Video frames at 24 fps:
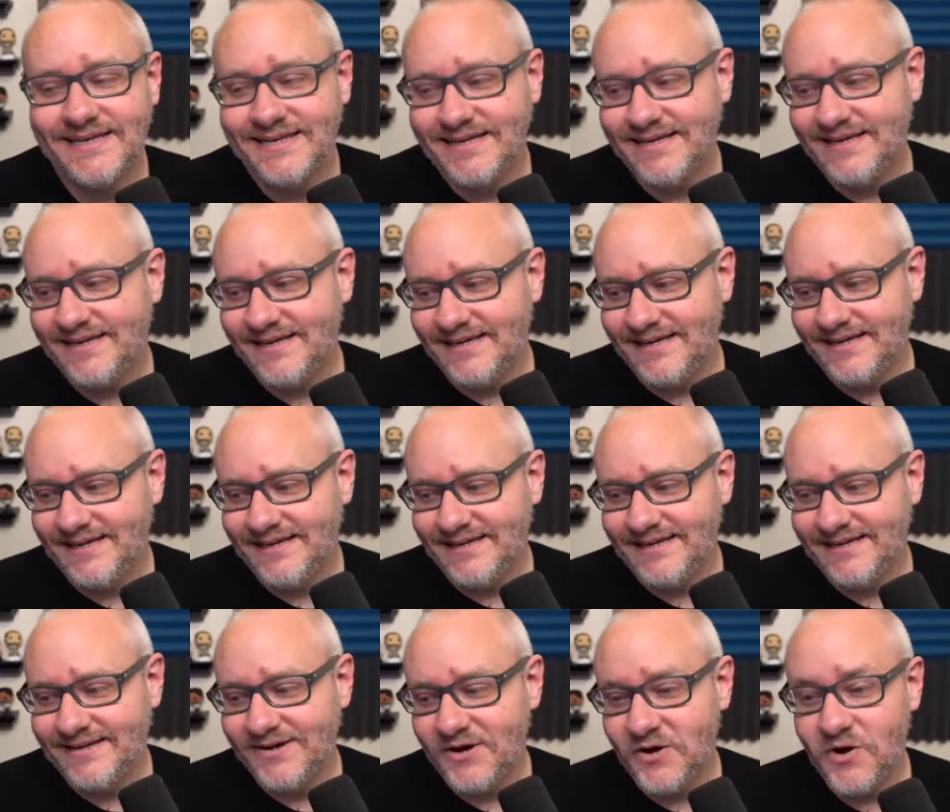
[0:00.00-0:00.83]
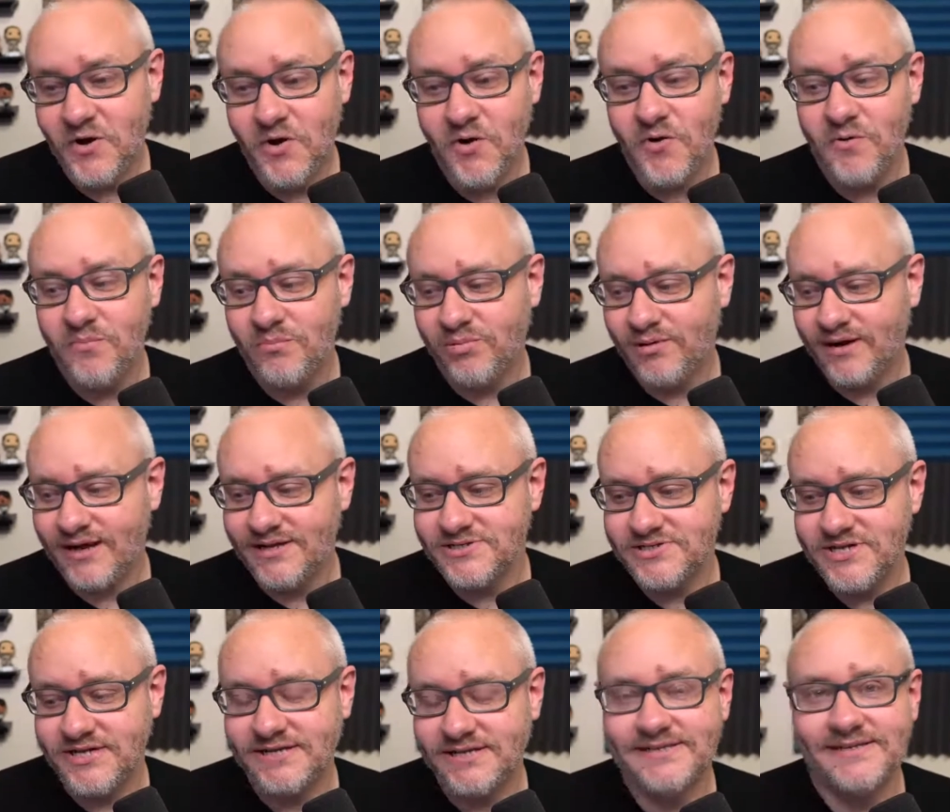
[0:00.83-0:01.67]
home
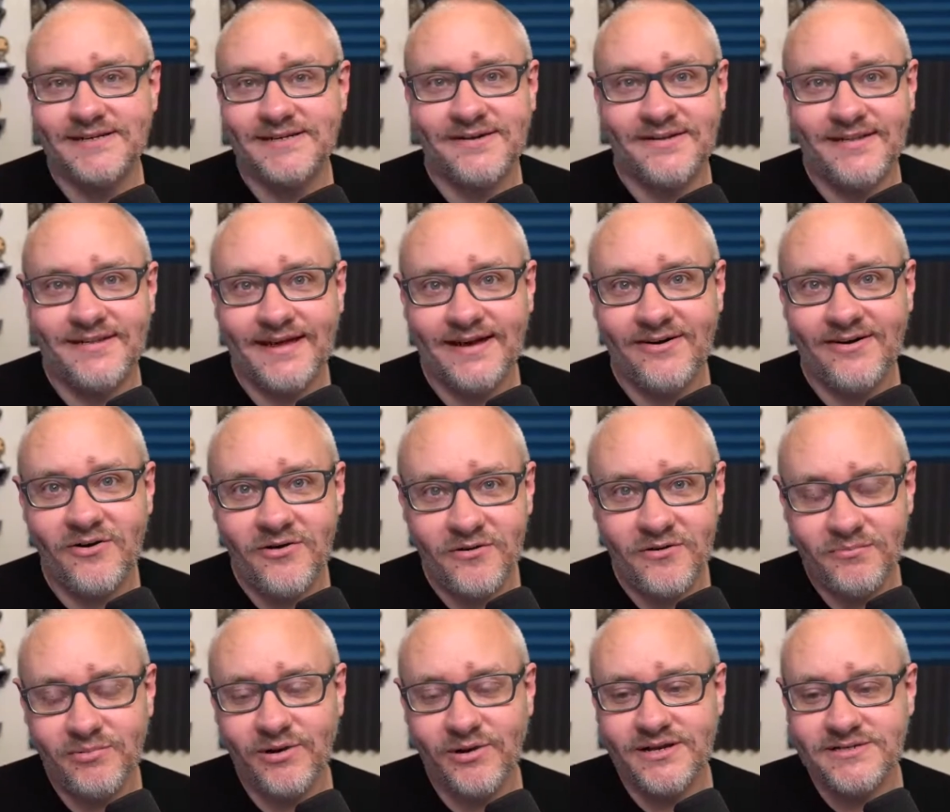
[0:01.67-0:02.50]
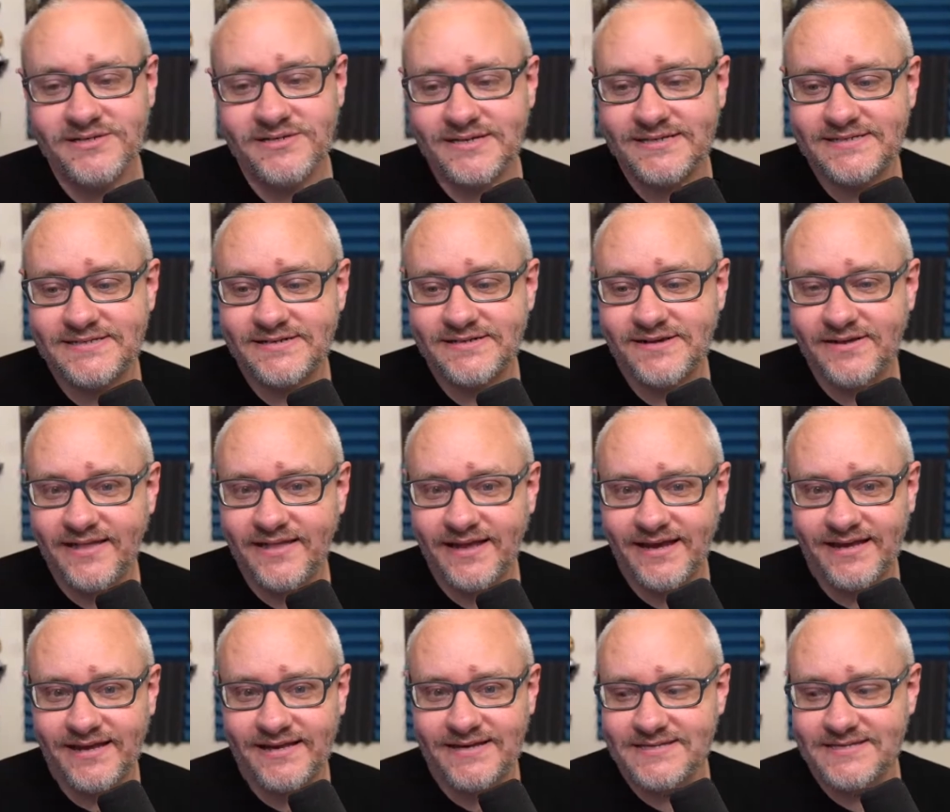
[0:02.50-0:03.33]
projects and all that
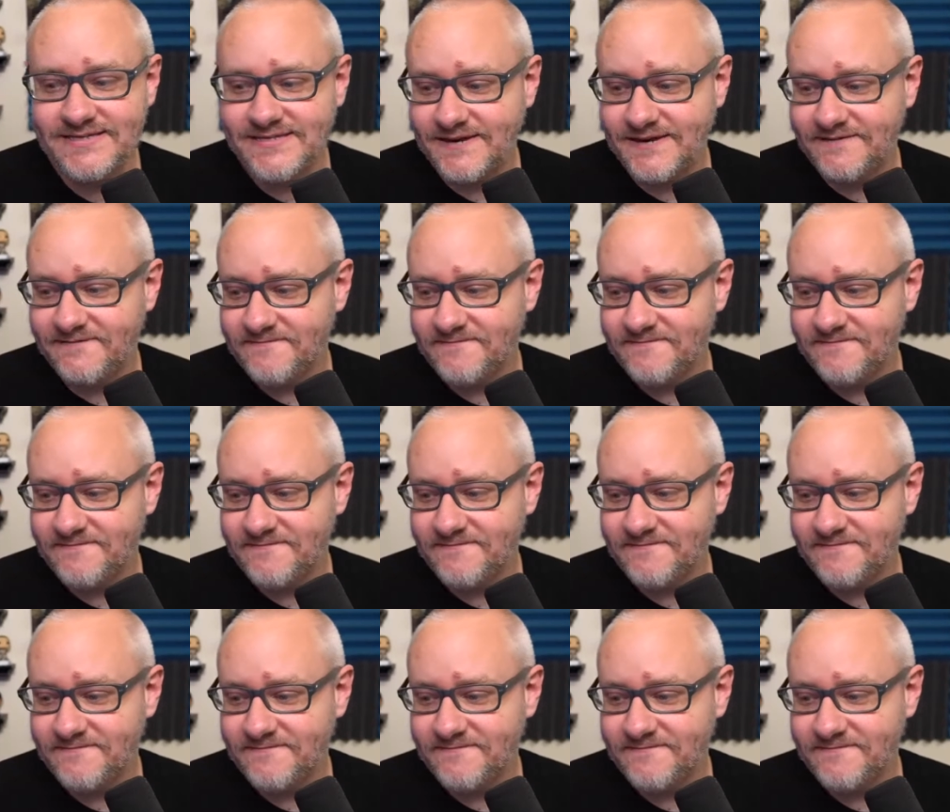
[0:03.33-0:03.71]
kind of stuff.